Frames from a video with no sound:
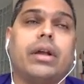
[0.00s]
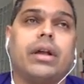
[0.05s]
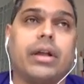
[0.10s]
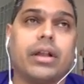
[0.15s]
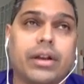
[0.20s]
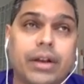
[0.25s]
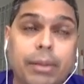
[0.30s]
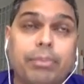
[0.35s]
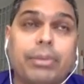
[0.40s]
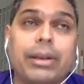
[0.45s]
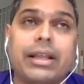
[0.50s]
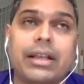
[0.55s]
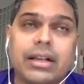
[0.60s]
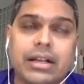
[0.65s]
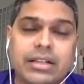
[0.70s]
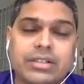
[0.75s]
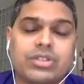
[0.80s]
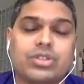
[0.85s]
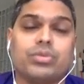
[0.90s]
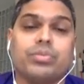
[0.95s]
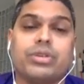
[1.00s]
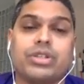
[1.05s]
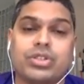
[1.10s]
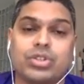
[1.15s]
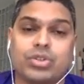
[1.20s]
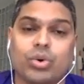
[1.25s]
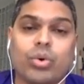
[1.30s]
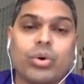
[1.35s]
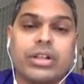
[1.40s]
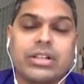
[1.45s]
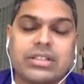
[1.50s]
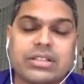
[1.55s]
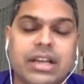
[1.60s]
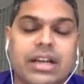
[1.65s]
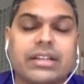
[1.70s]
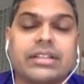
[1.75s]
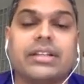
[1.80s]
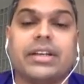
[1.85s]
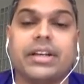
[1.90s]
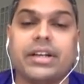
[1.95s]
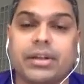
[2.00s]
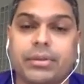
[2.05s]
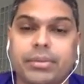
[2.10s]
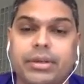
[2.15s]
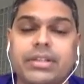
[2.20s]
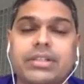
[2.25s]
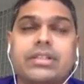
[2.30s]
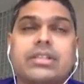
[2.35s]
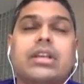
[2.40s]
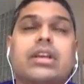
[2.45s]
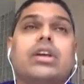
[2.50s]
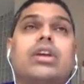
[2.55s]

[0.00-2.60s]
replicas to be stored inside the database